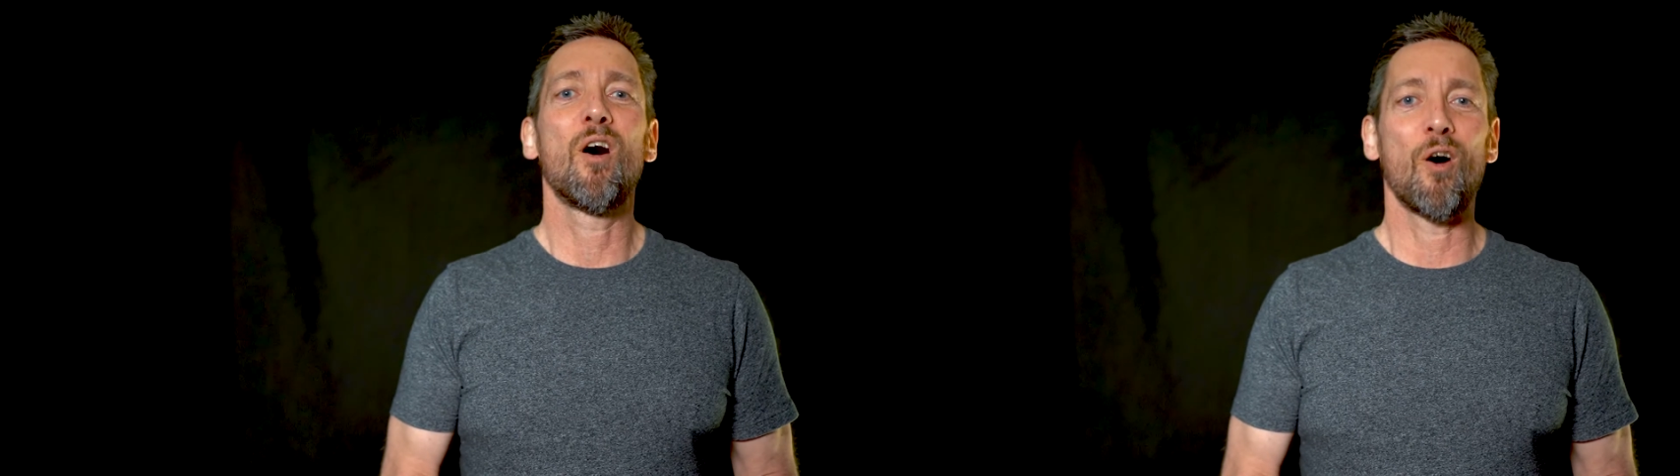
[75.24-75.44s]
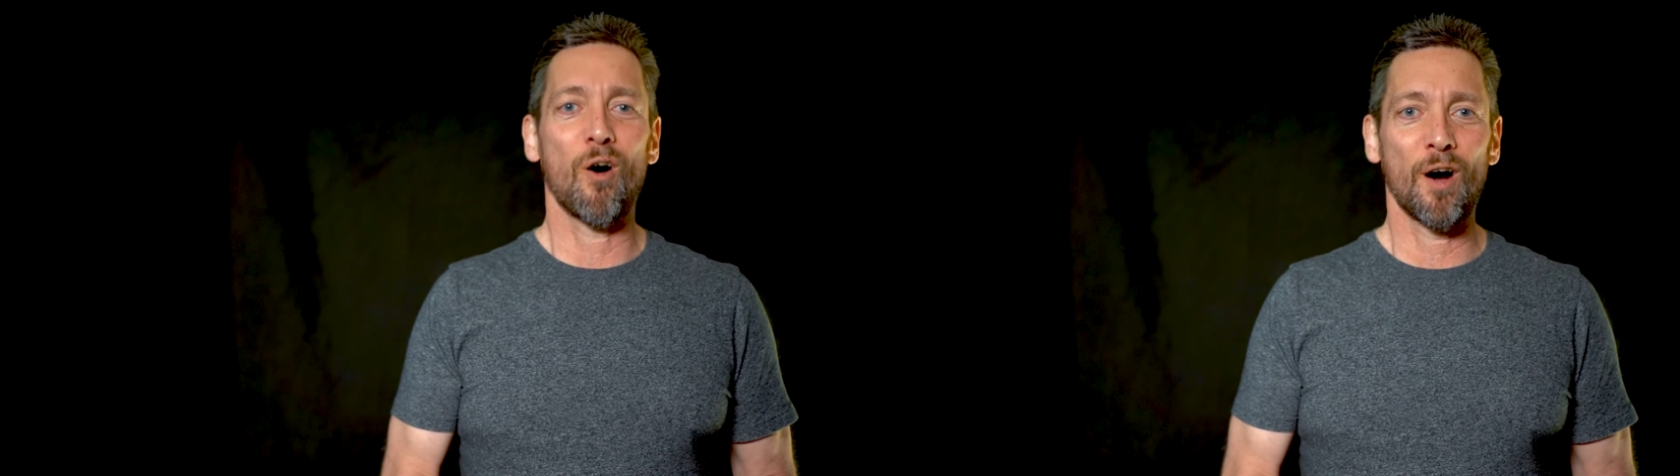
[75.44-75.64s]

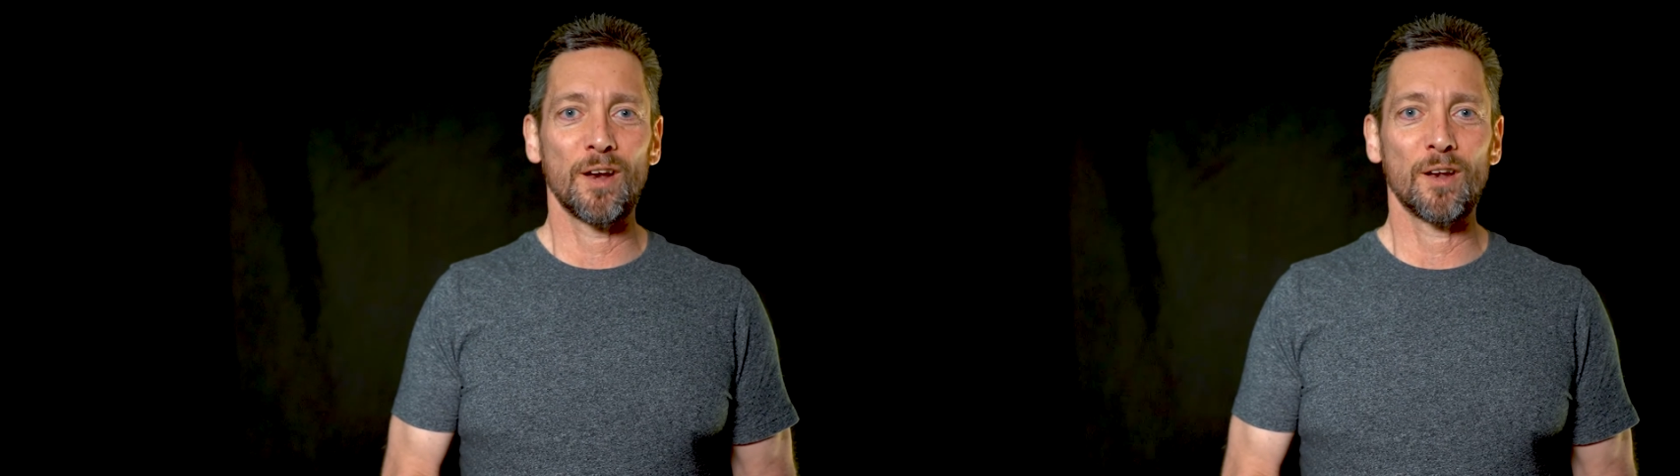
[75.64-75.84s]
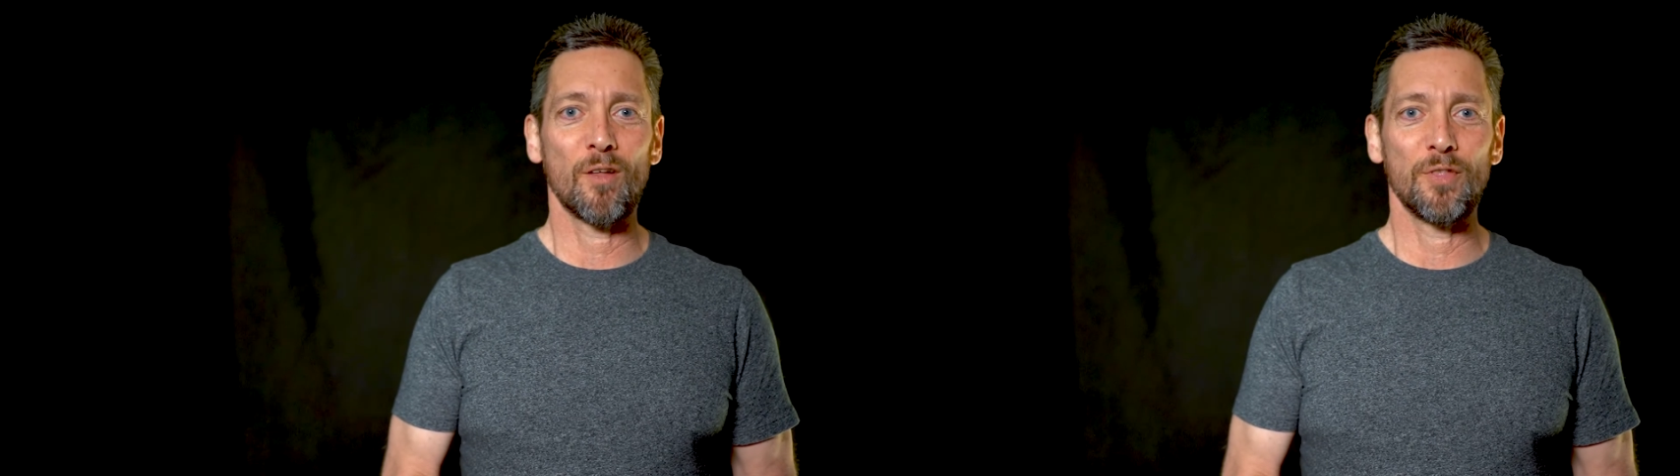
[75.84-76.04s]

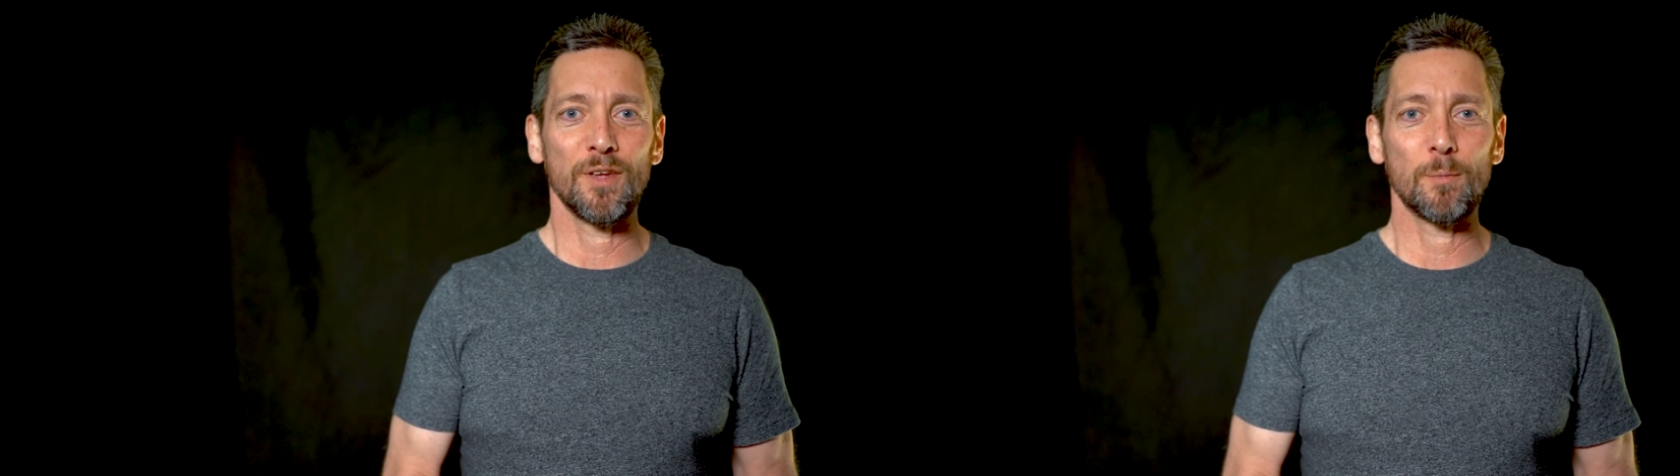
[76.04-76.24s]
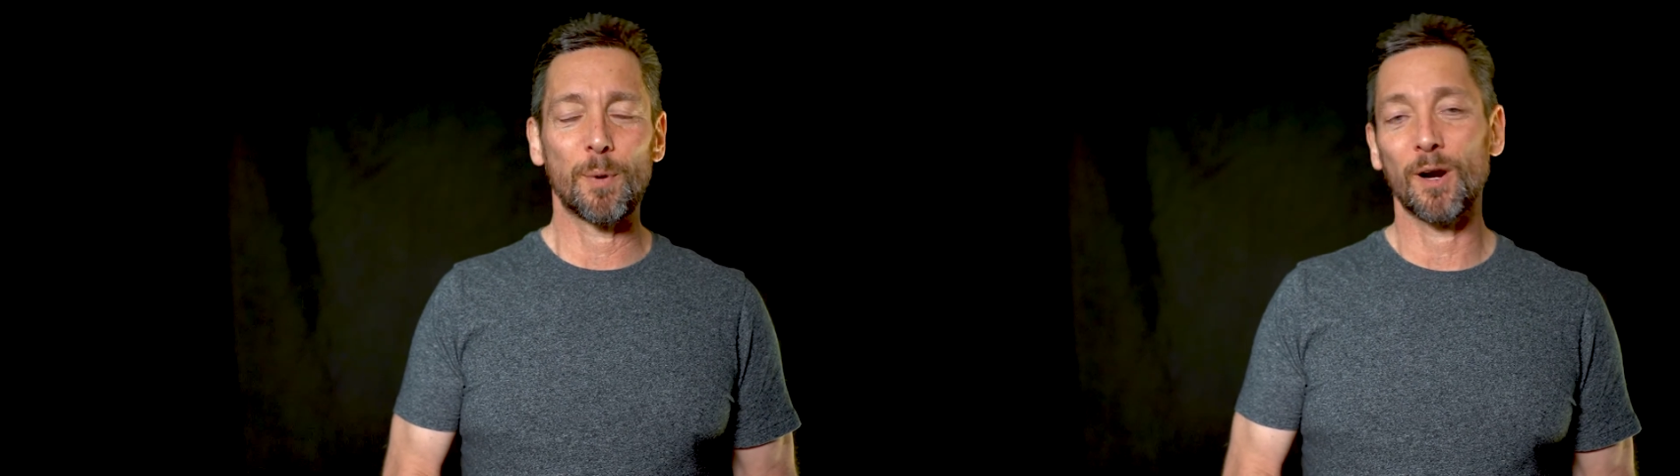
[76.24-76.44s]
on
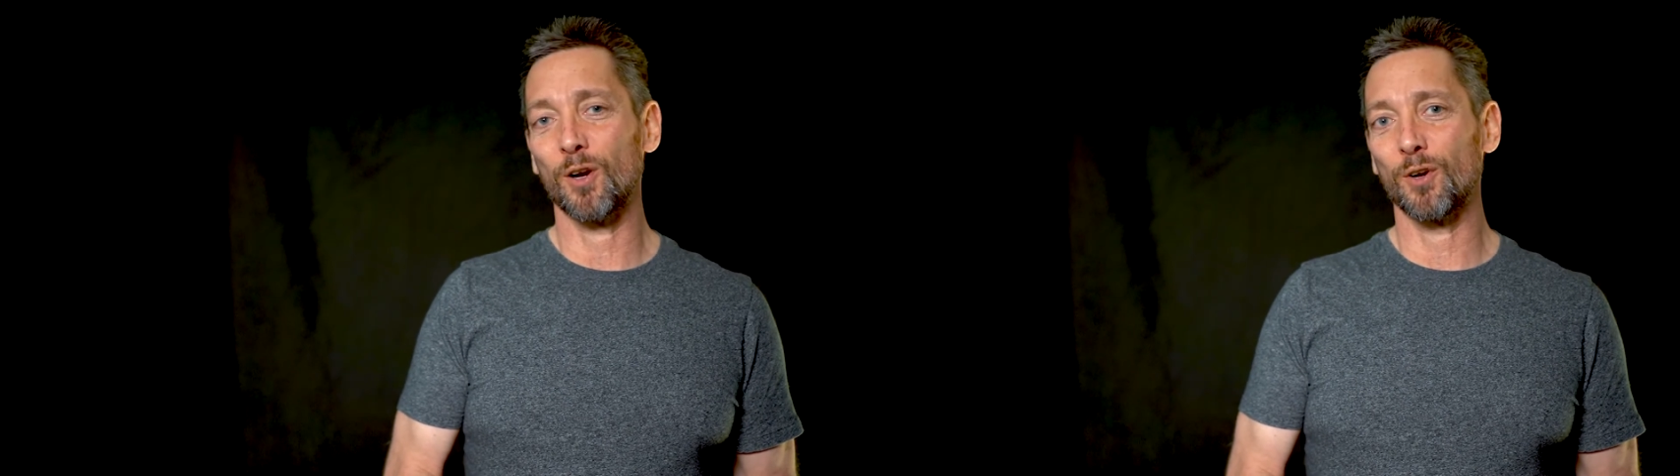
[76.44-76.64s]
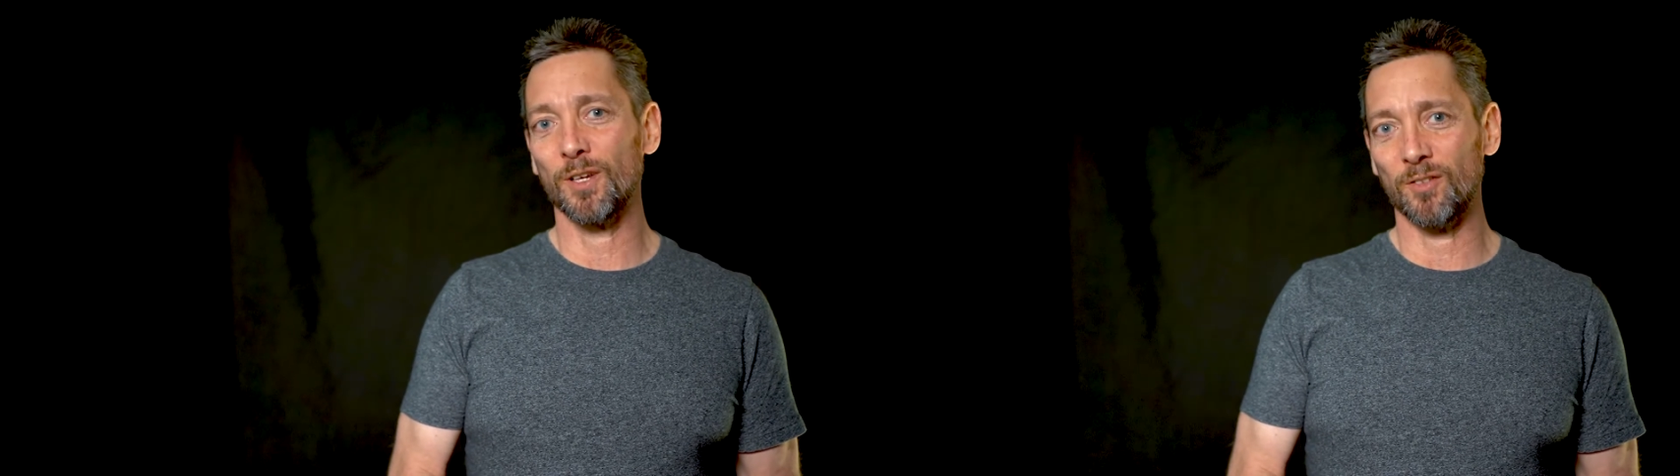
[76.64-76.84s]
the
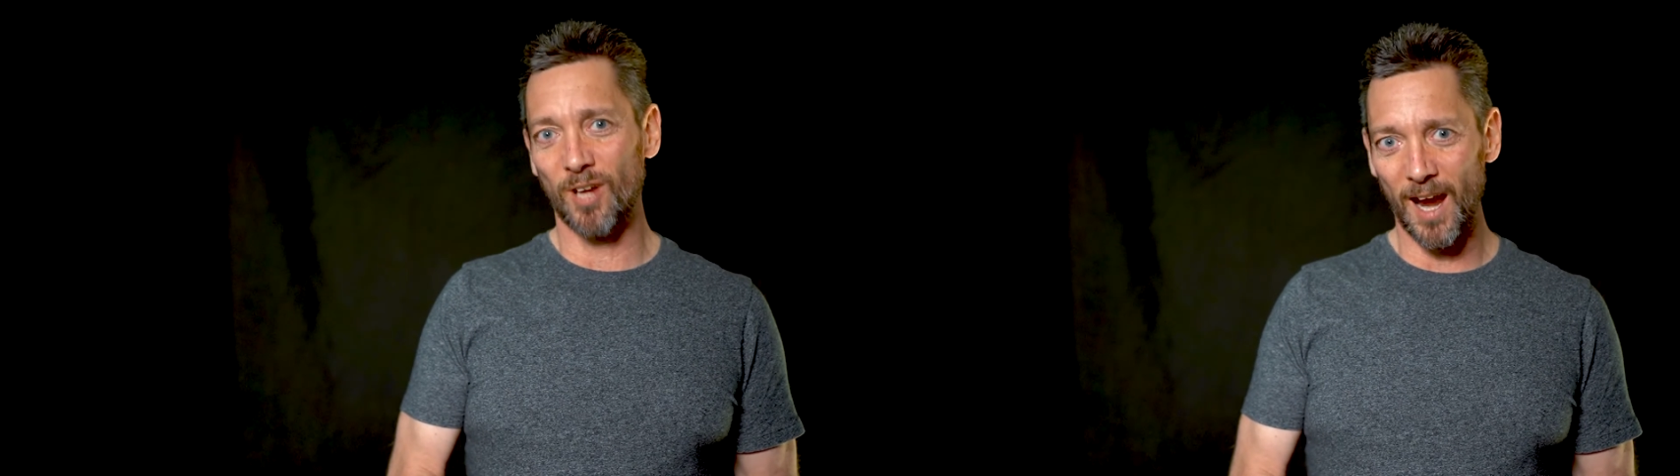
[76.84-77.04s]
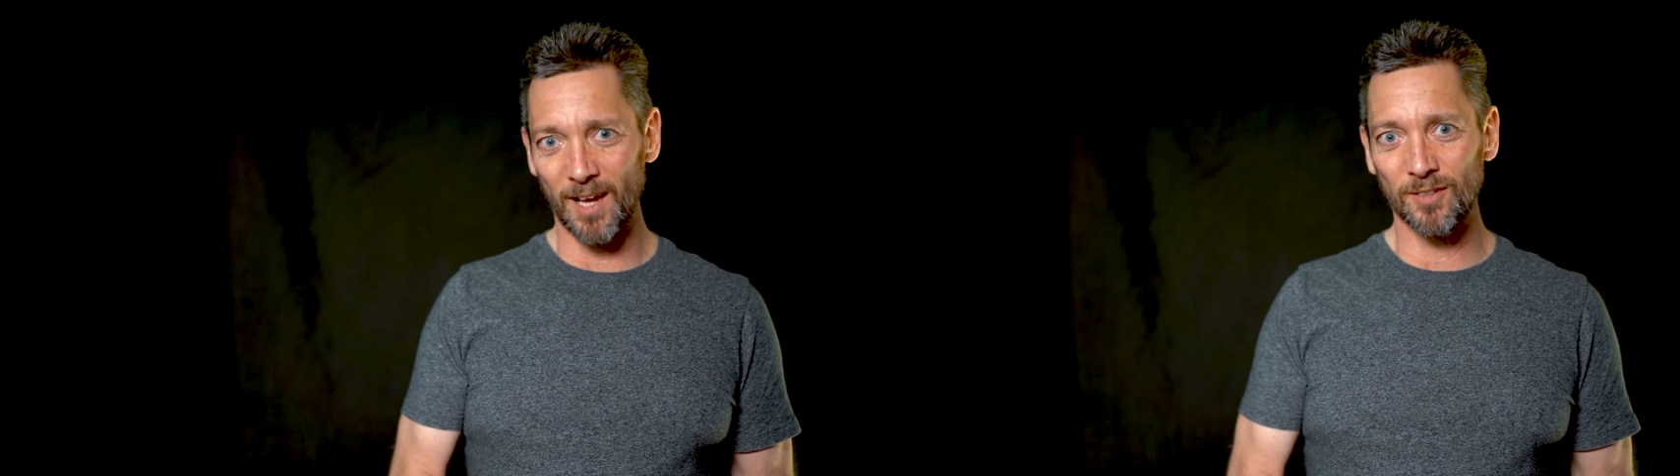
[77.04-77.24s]
Peregrine
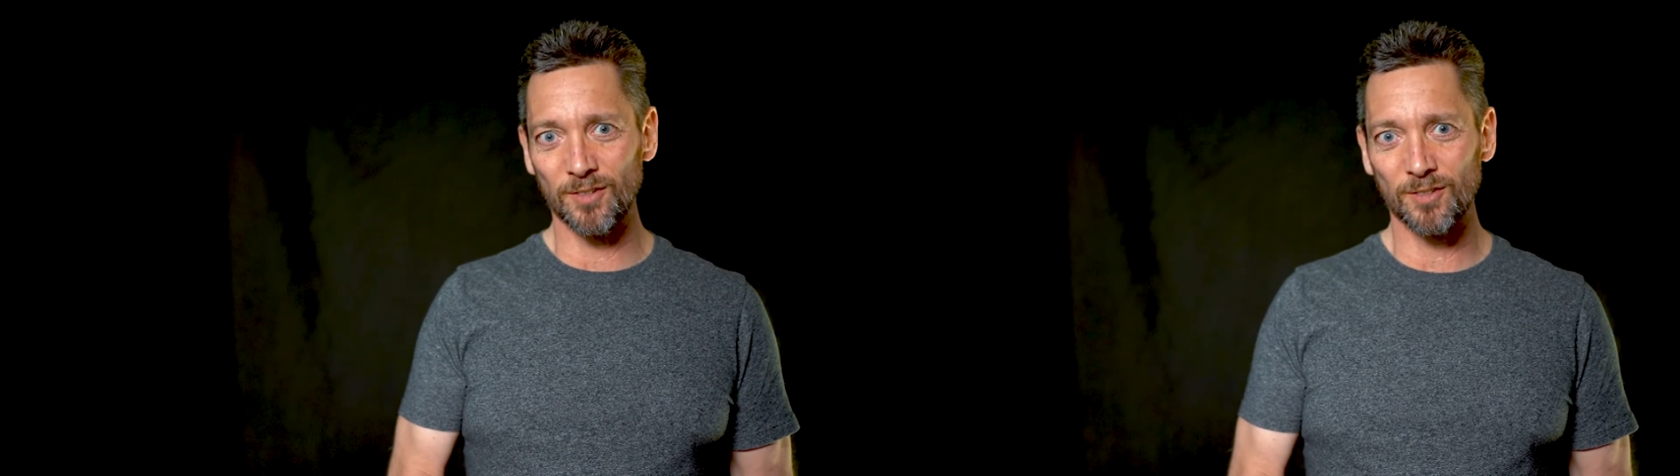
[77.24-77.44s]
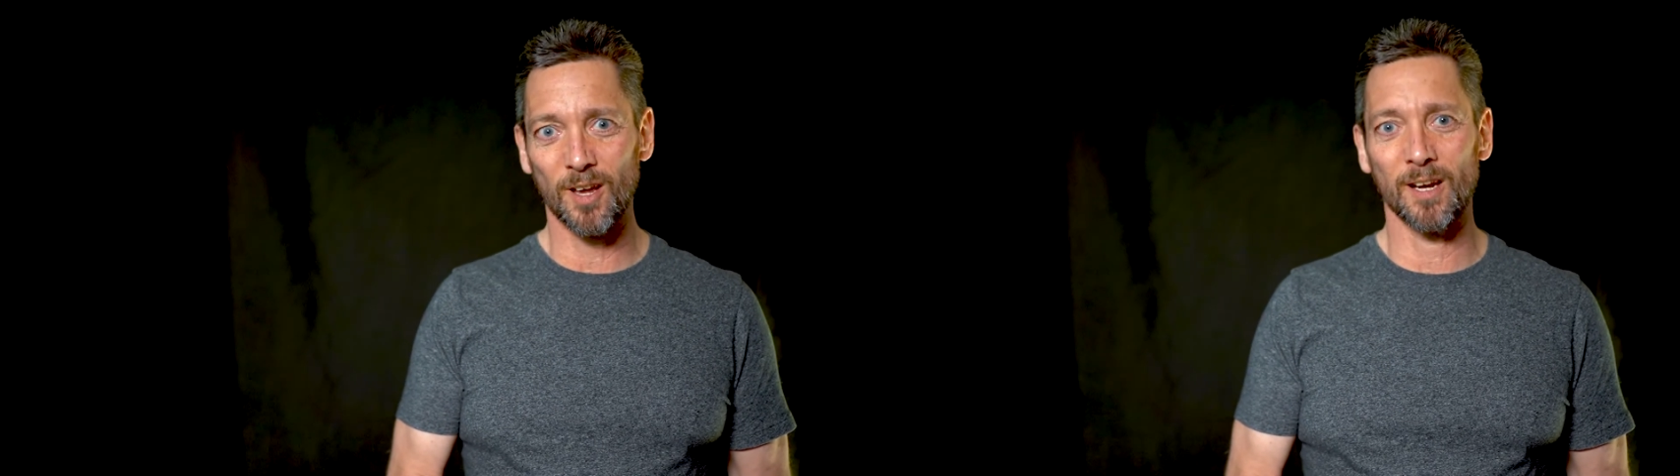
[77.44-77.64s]
10s,